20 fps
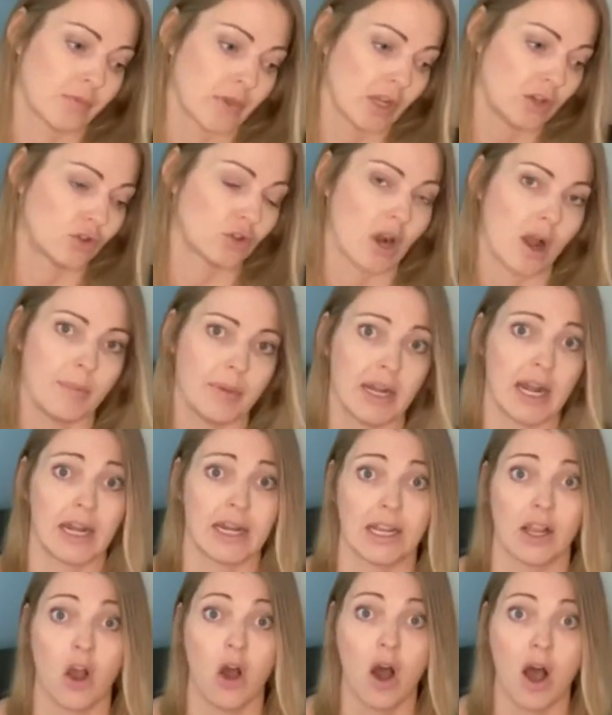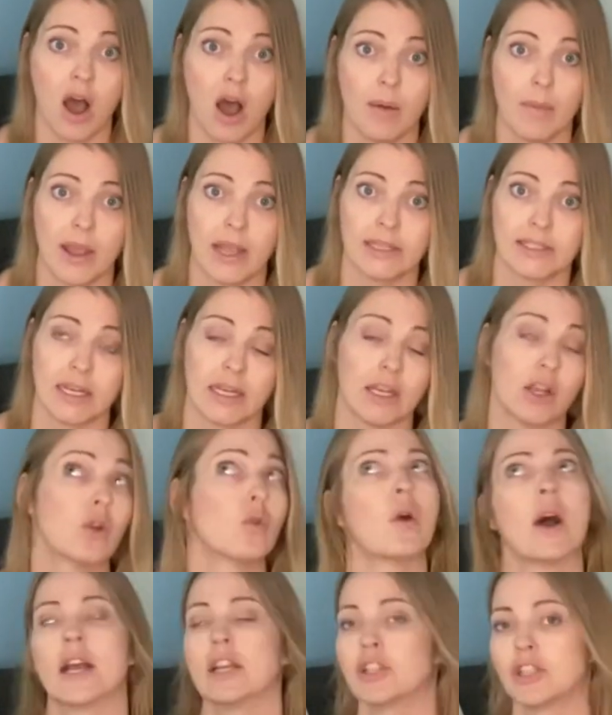drop in any comments, any
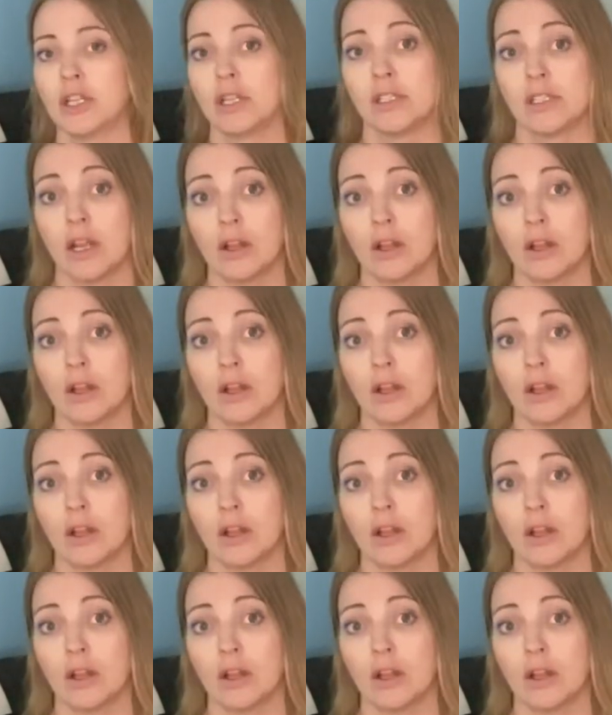questions,